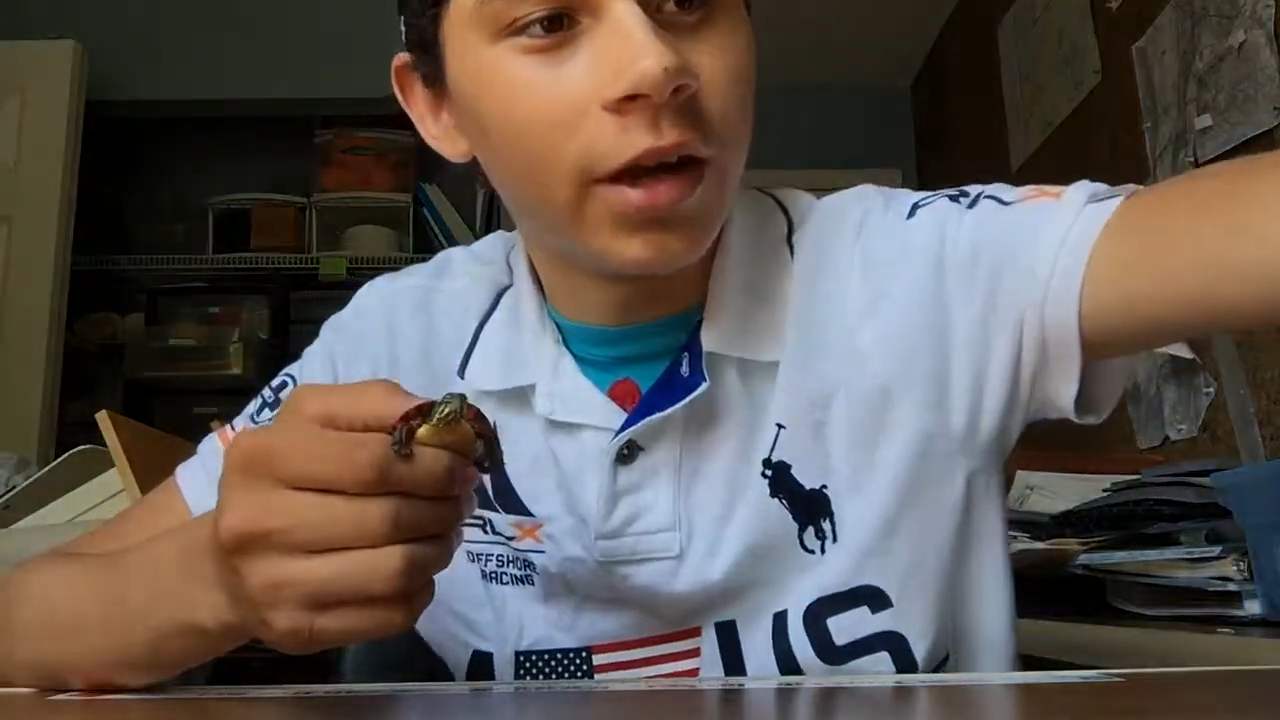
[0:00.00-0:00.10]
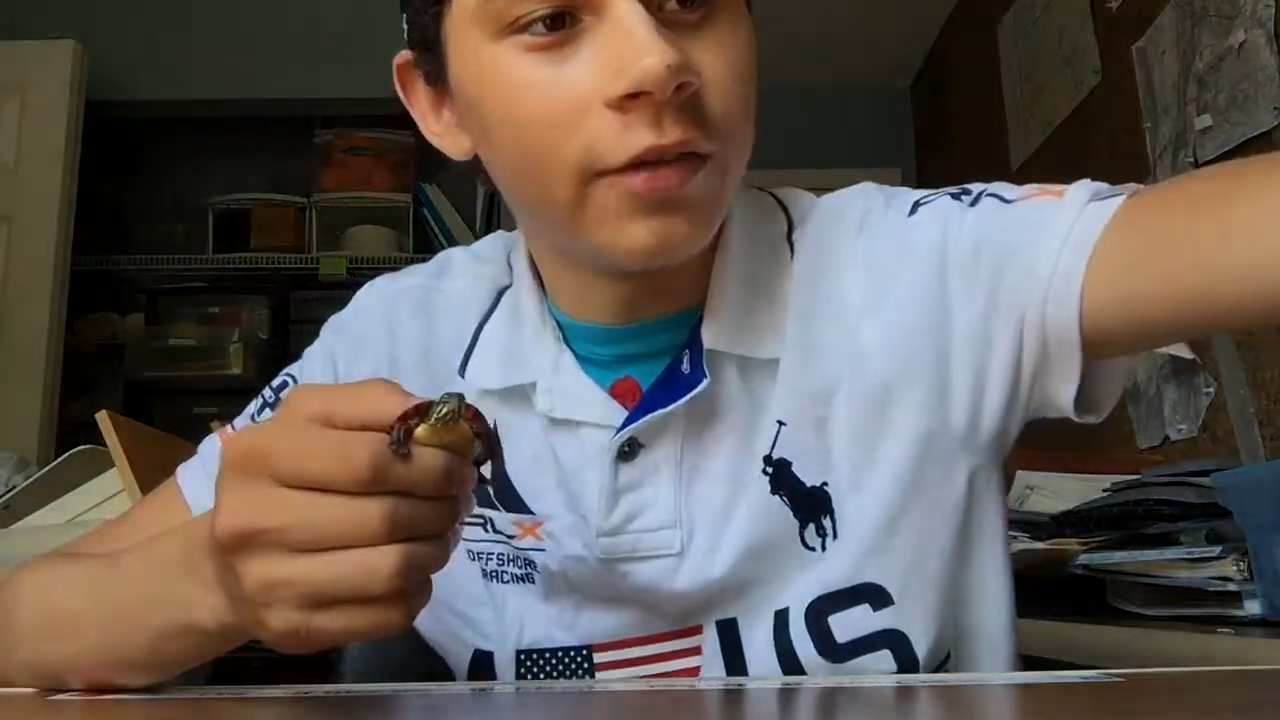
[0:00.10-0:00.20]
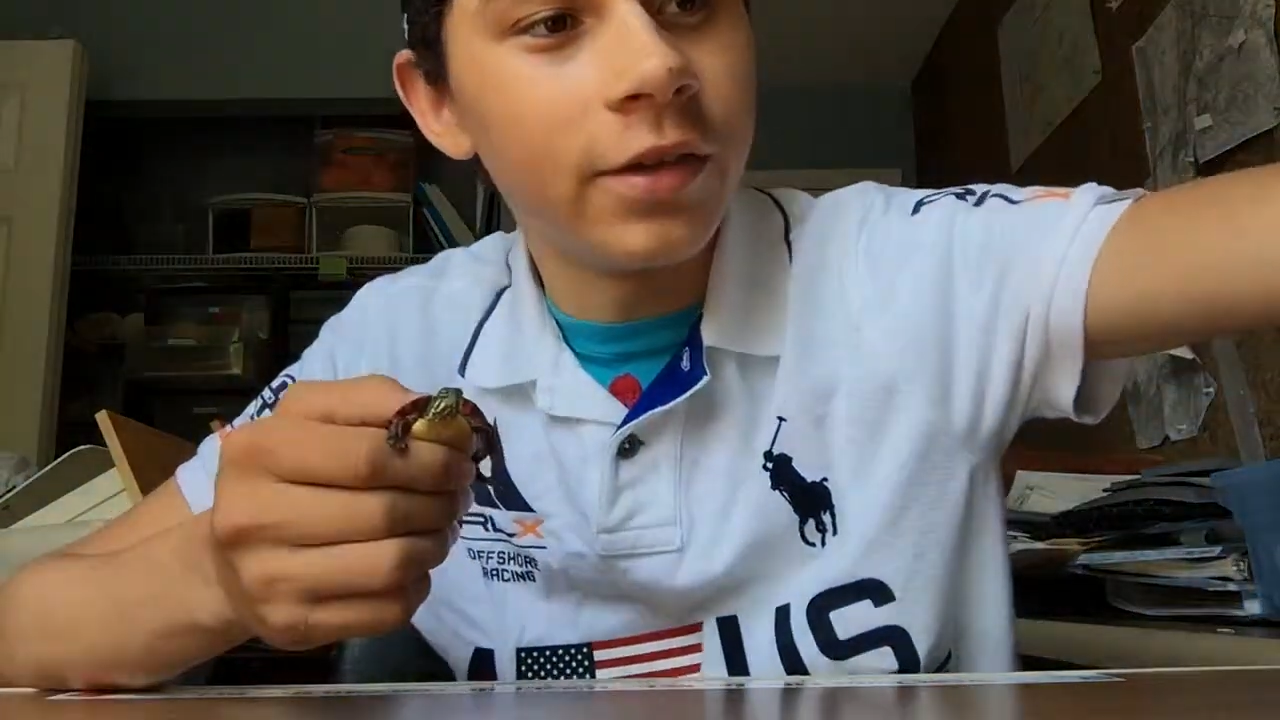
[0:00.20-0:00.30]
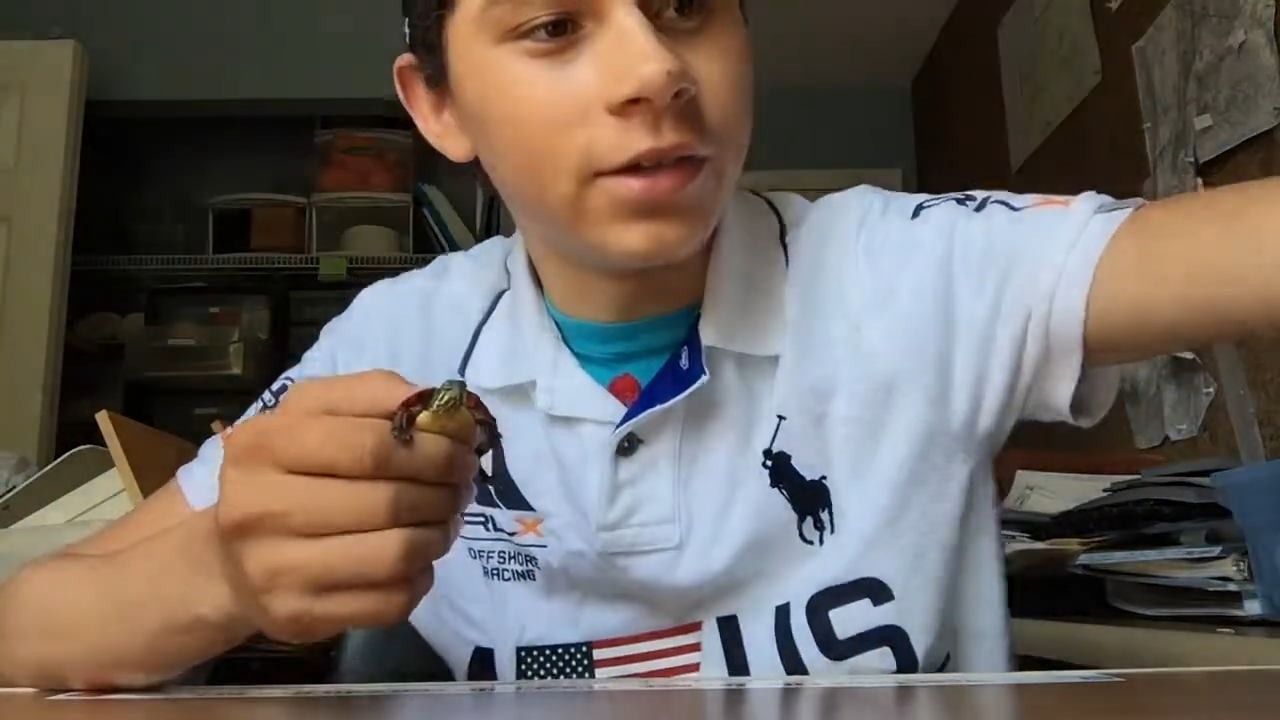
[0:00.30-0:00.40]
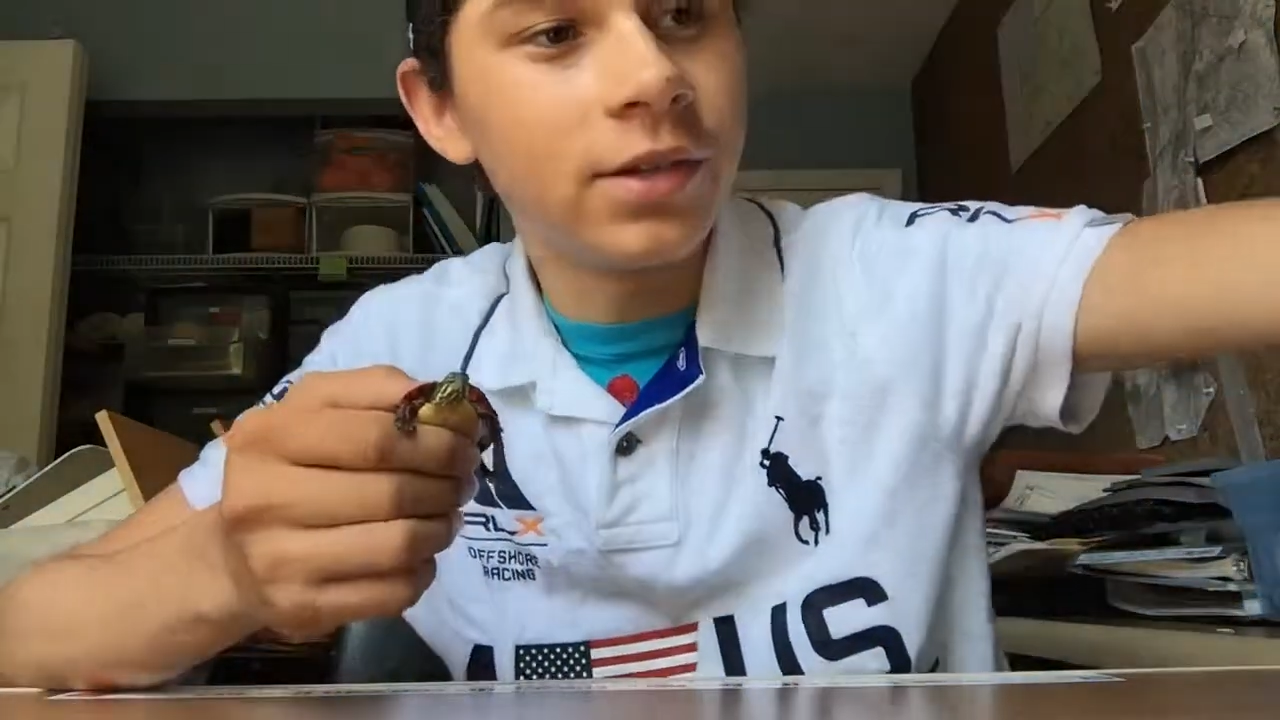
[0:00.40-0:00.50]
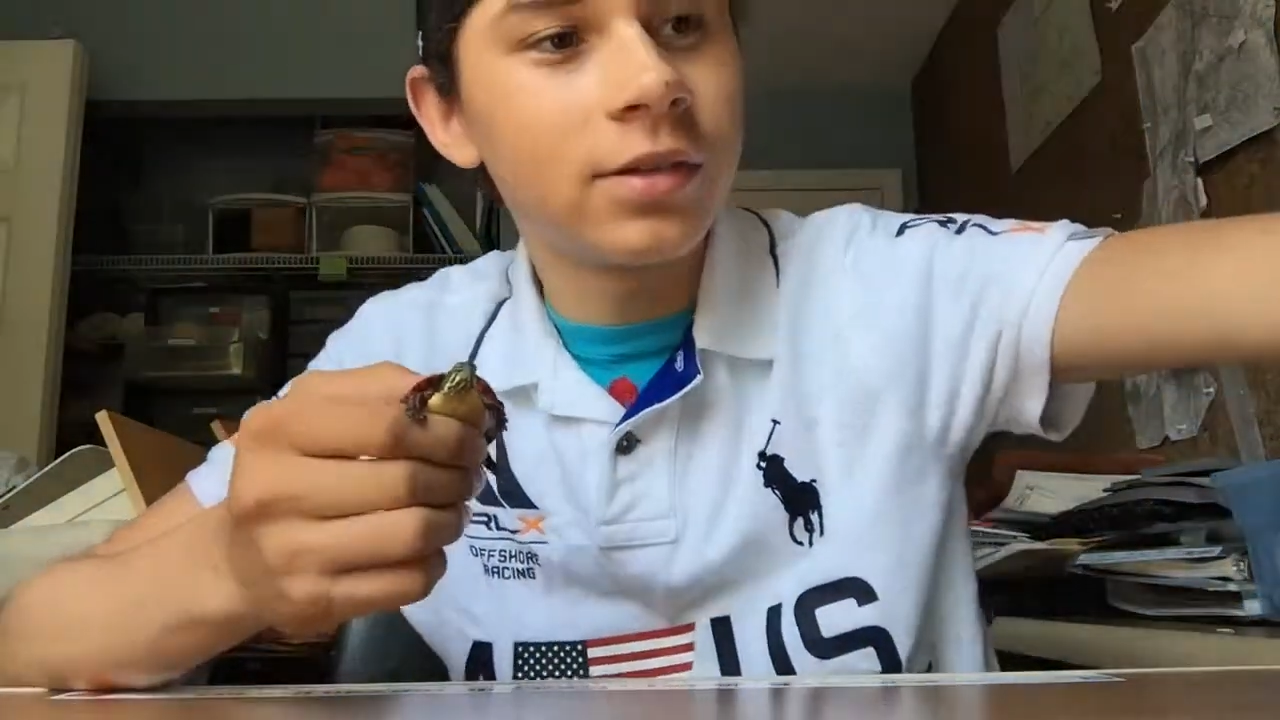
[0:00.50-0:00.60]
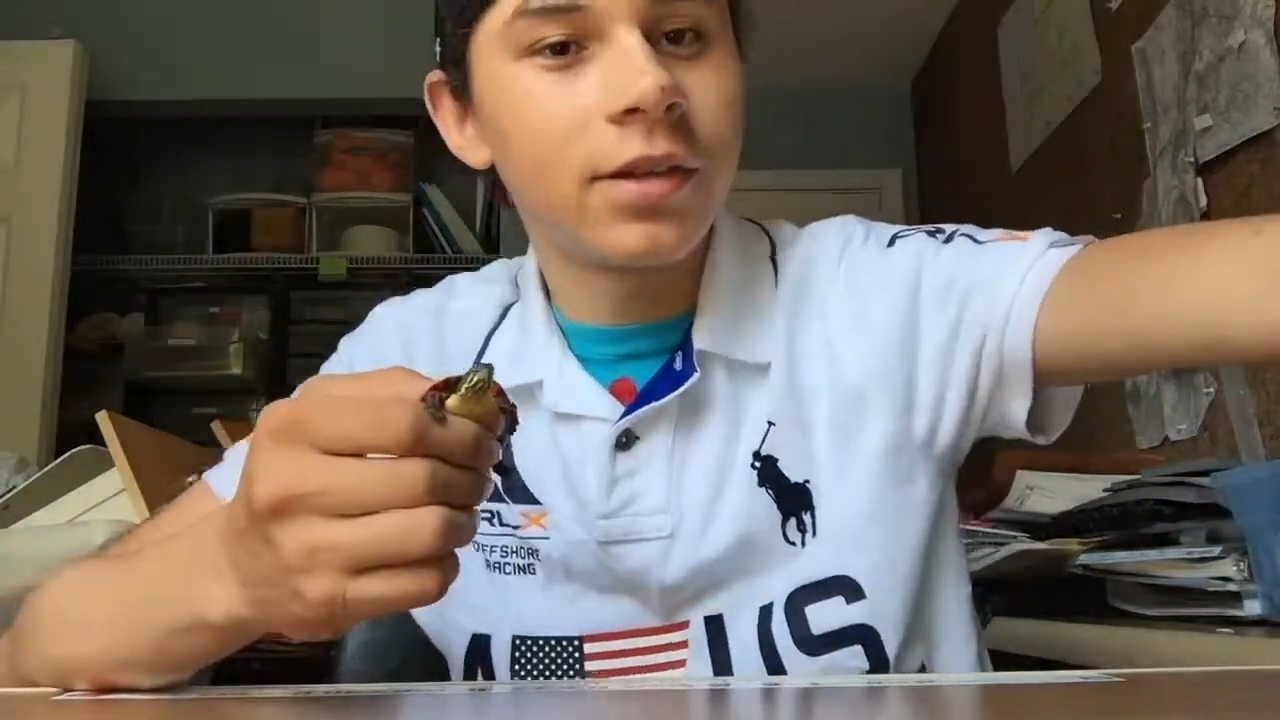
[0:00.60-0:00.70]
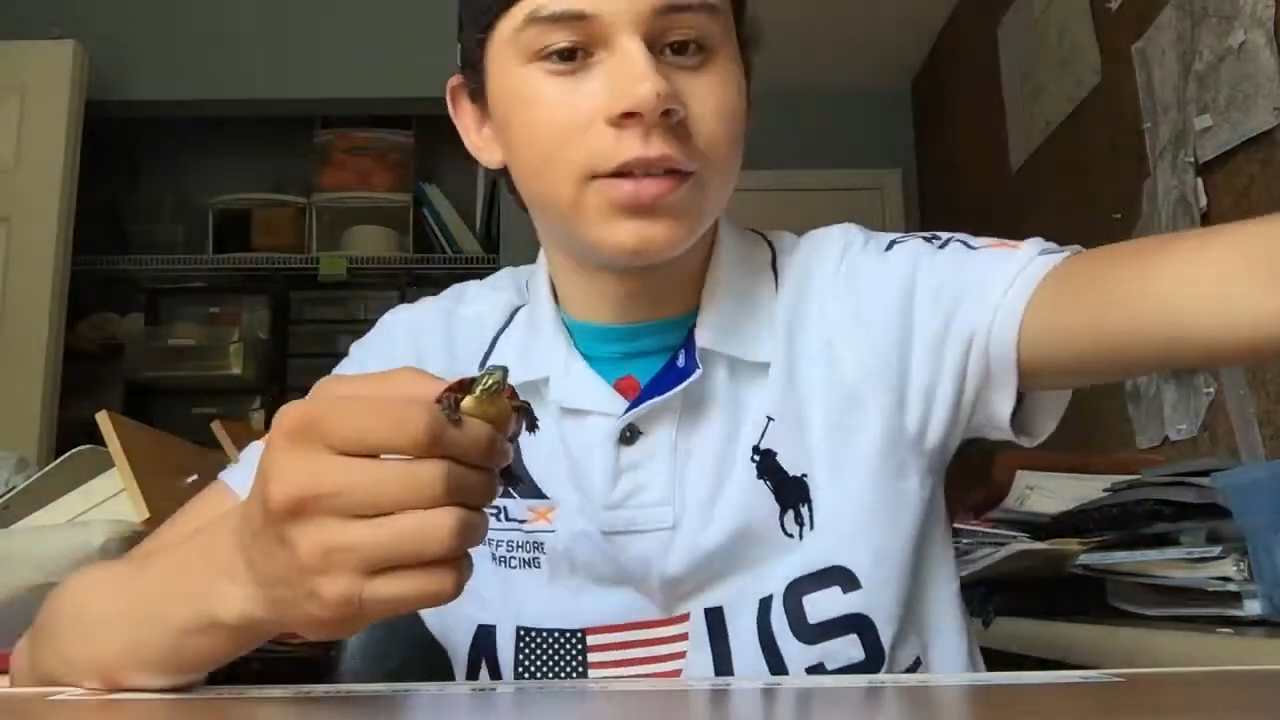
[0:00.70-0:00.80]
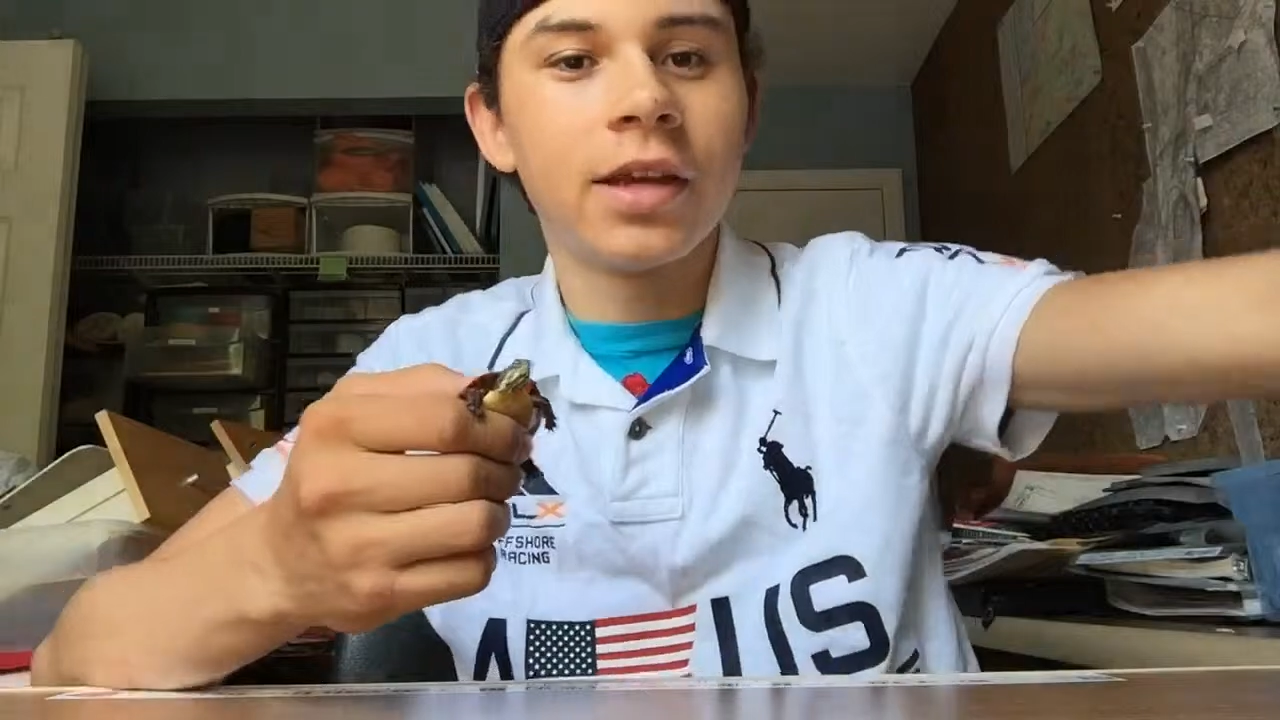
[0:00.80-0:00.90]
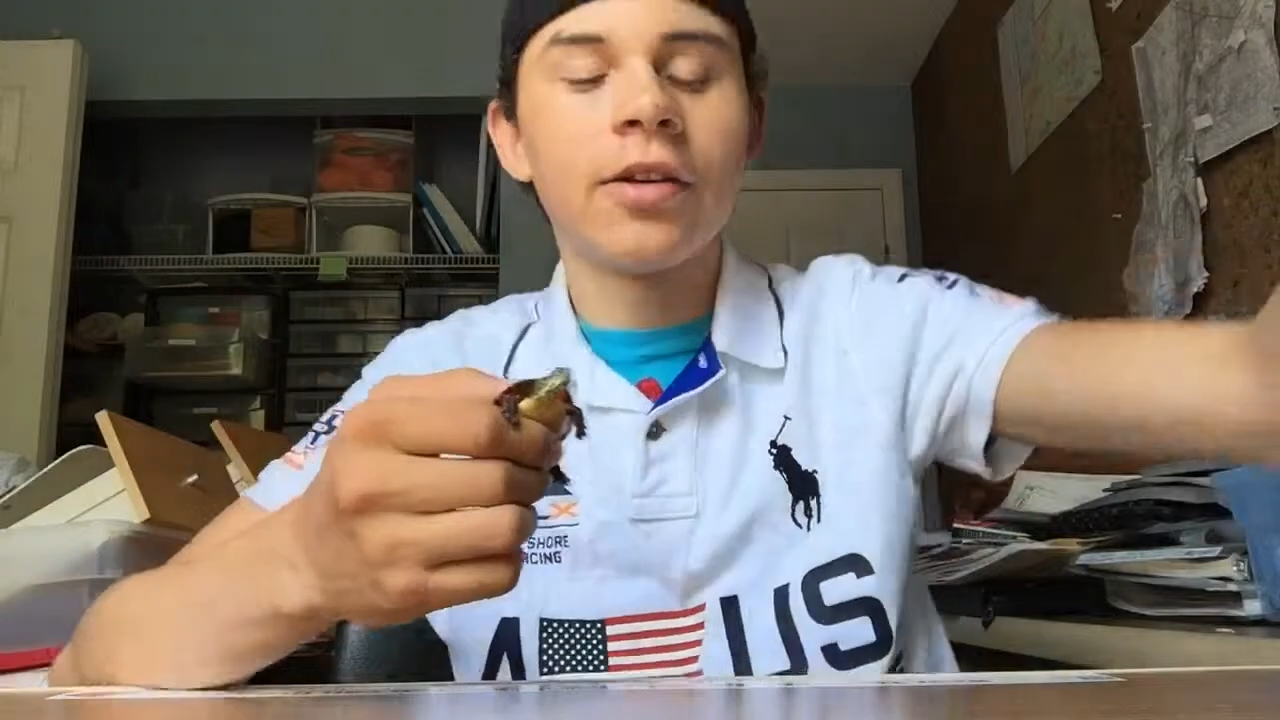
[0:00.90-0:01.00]
of his
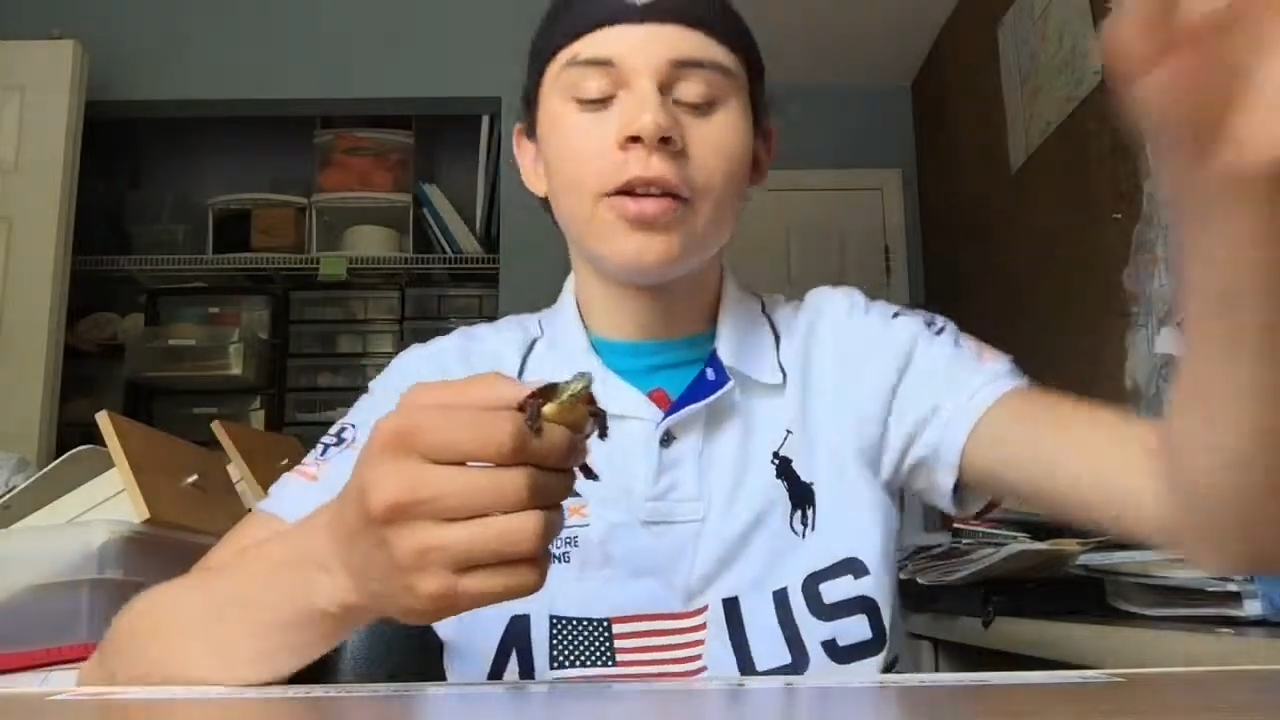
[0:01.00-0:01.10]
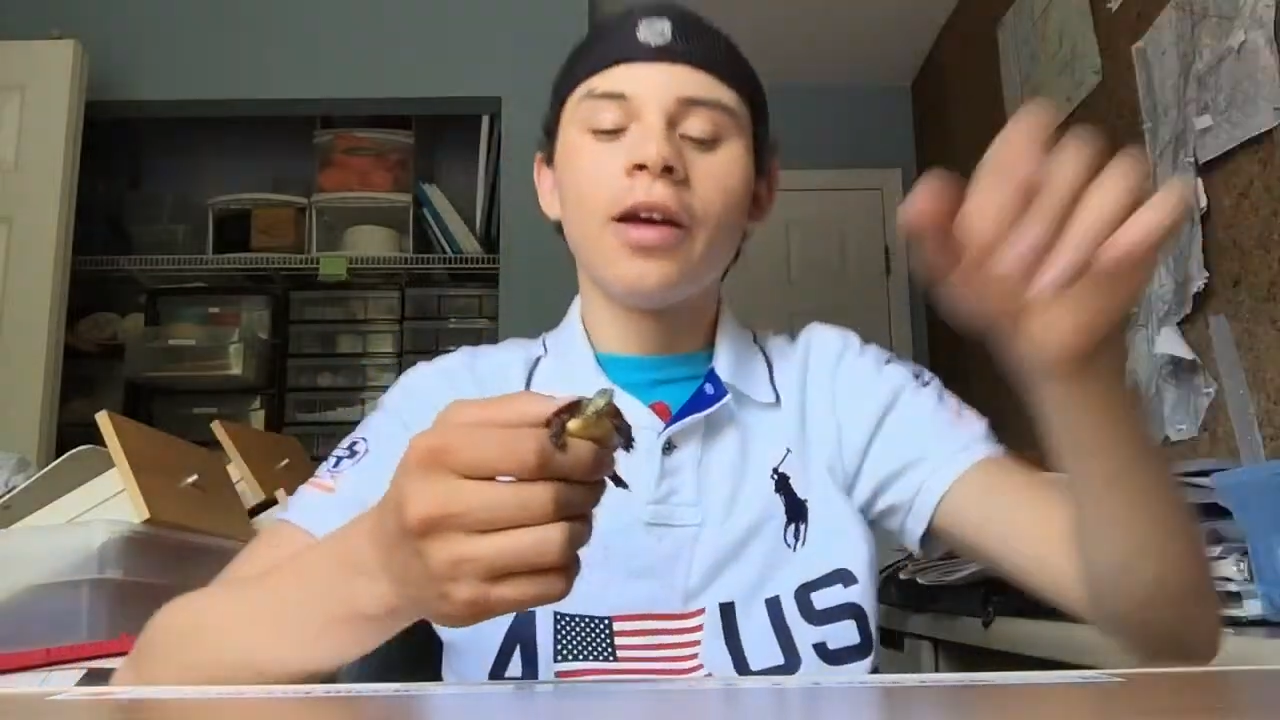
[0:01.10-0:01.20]
container,